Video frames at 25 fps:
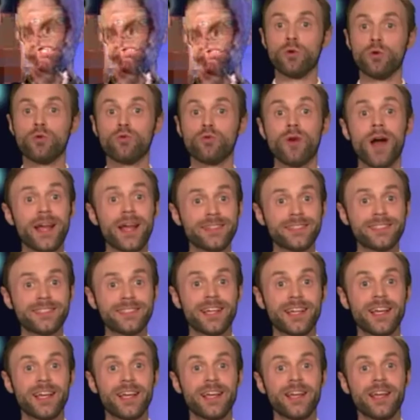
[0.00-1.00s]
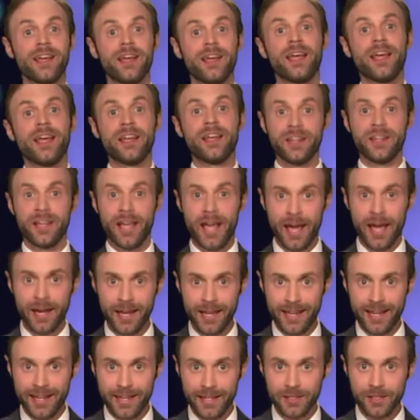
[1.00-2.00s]
is equal rights.
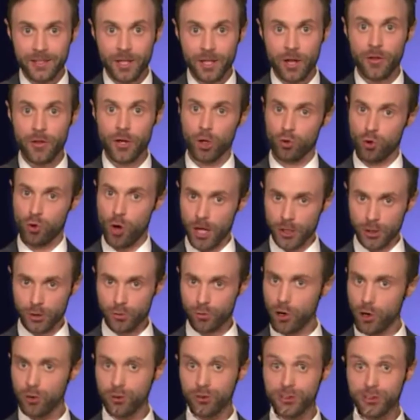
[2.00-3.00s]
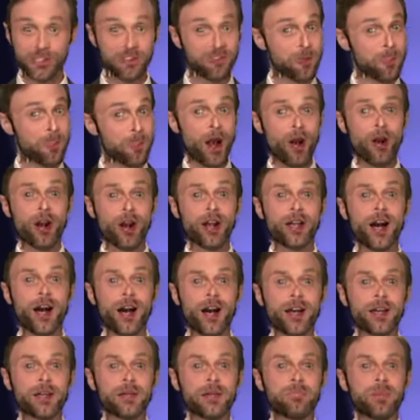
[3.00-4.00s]
Indiana is the crossroads of
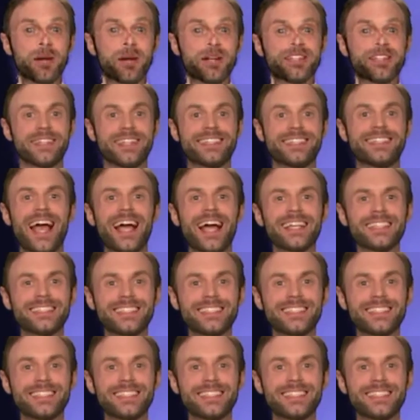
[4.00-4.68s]
America, but the